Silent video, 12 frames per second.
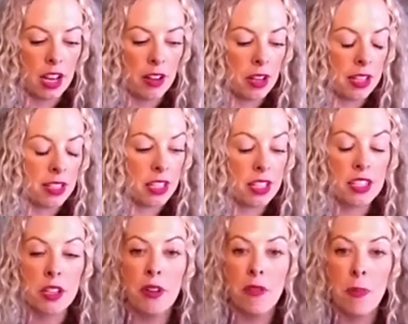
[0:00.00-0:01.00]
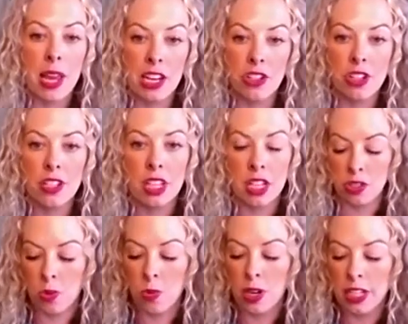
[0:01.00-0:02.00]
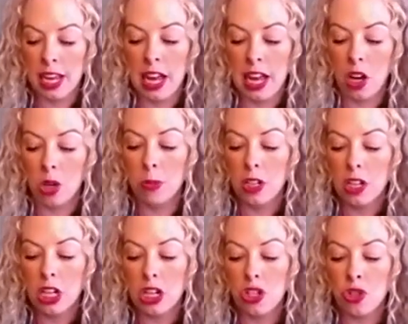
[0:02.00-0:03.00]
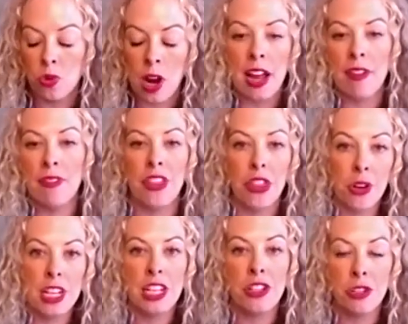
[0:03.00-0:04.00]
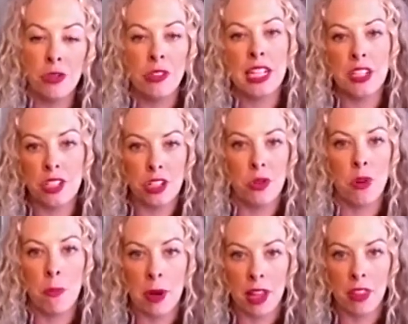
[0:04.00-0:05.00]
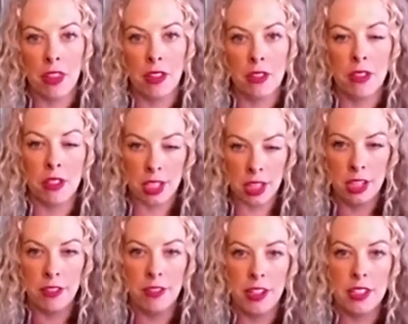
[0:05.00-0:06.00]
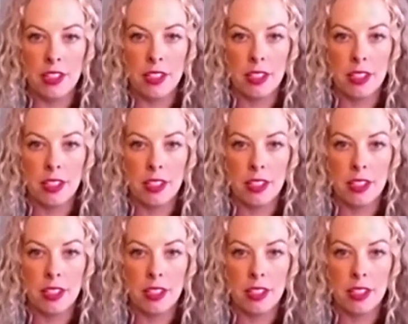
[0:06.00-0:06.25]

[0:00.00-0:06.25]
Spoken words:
system of pages that is going to help drive 30 new leads to you a month. Do you see the difference?